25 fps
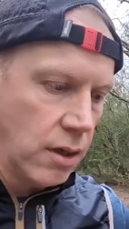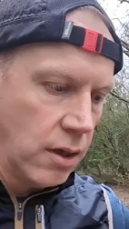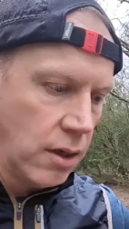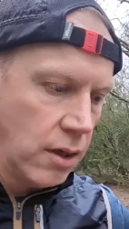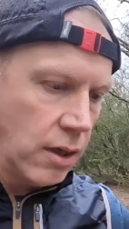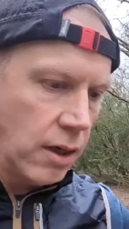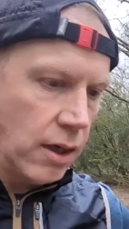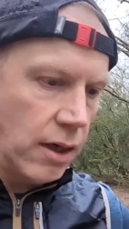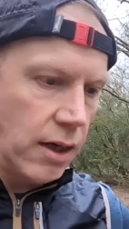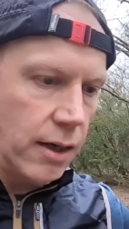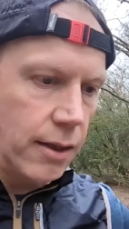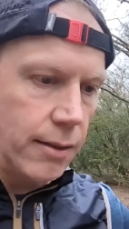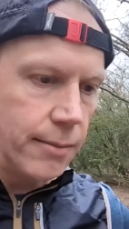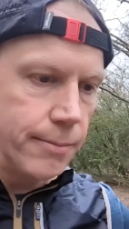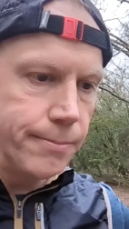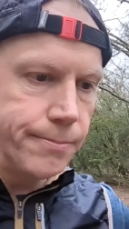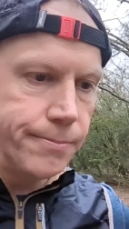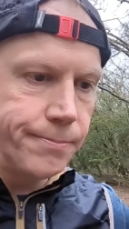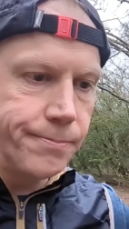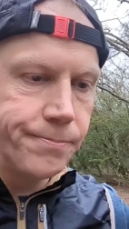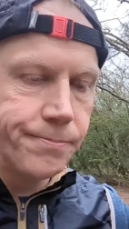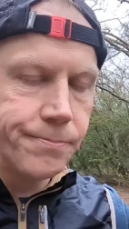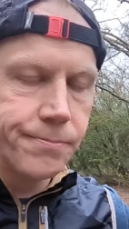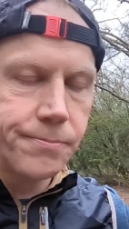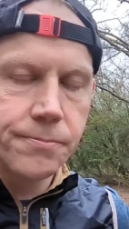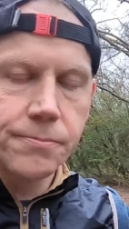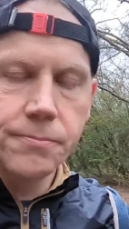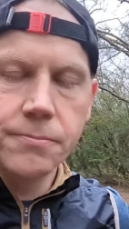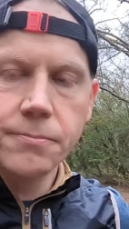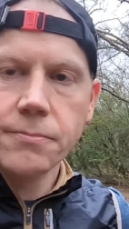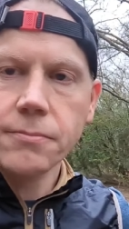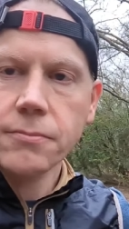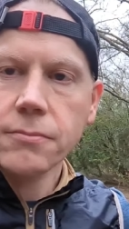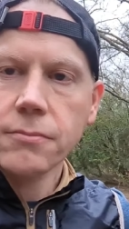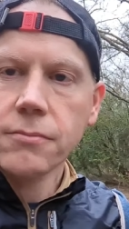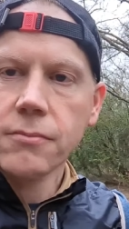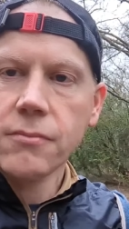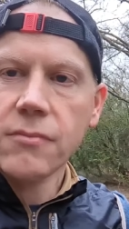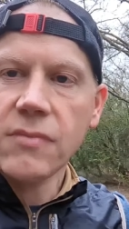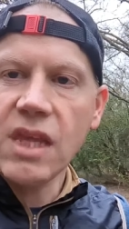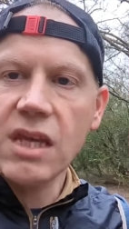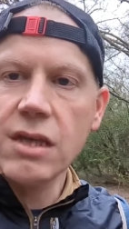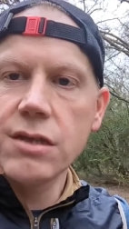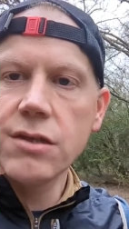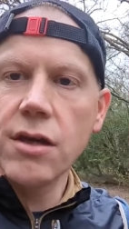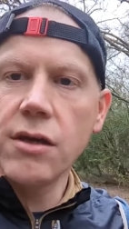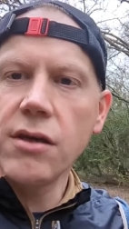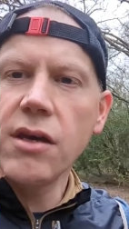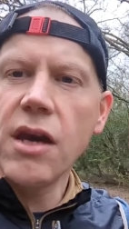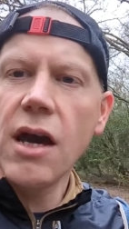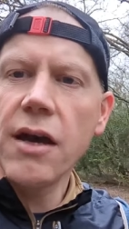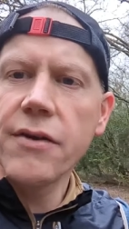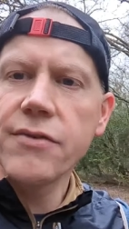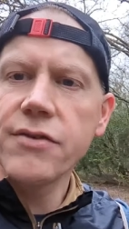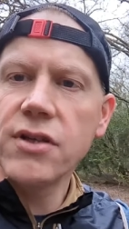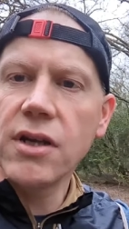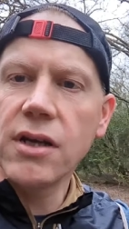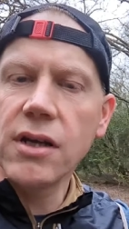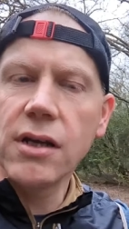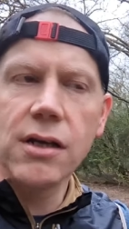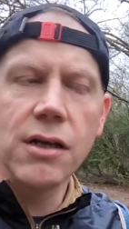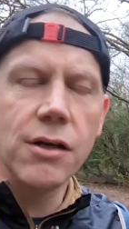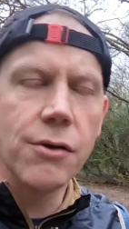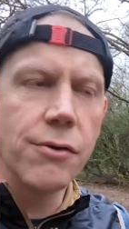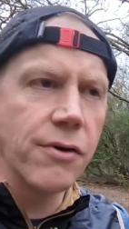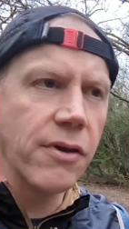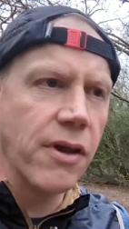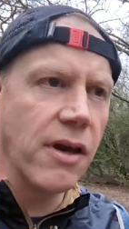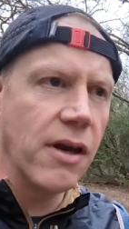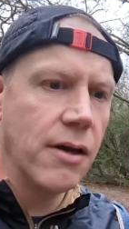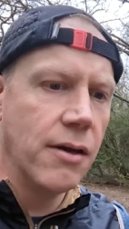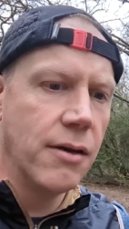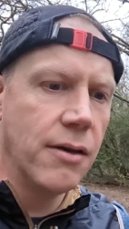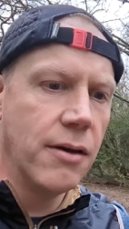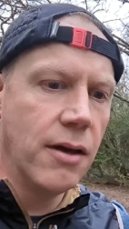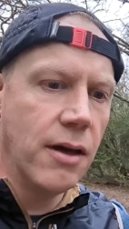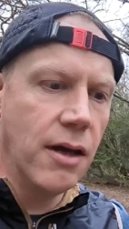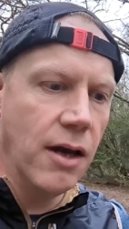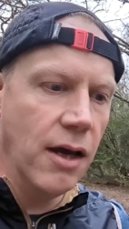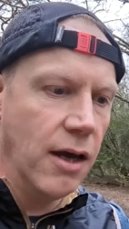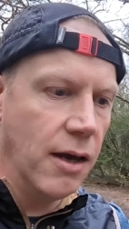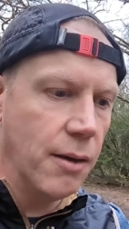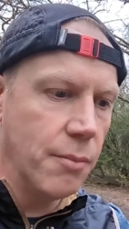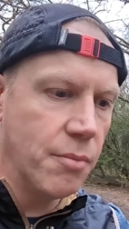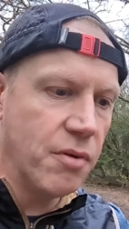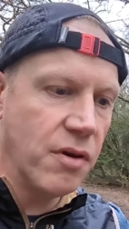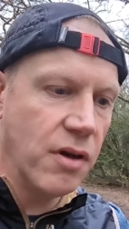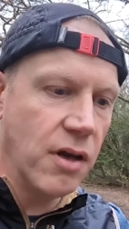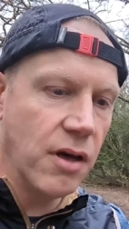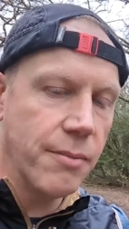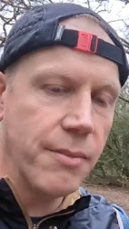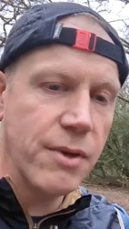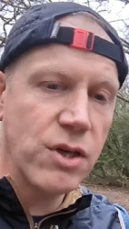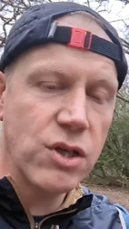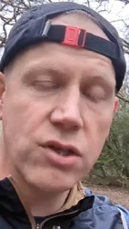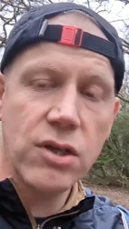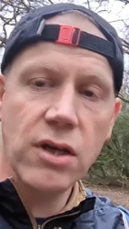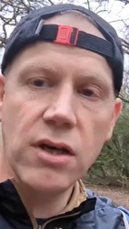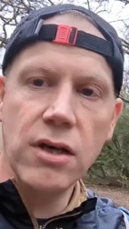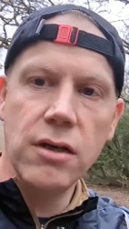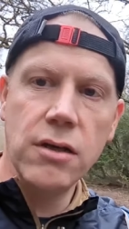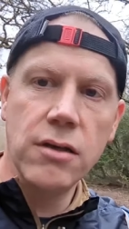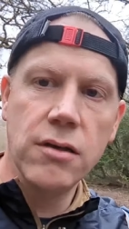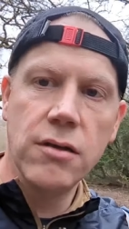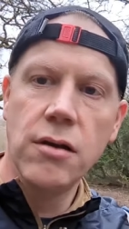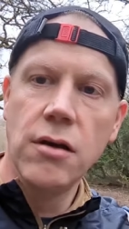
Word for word: Um, so yeah, I've stayed clear of that. Uh, but I must say,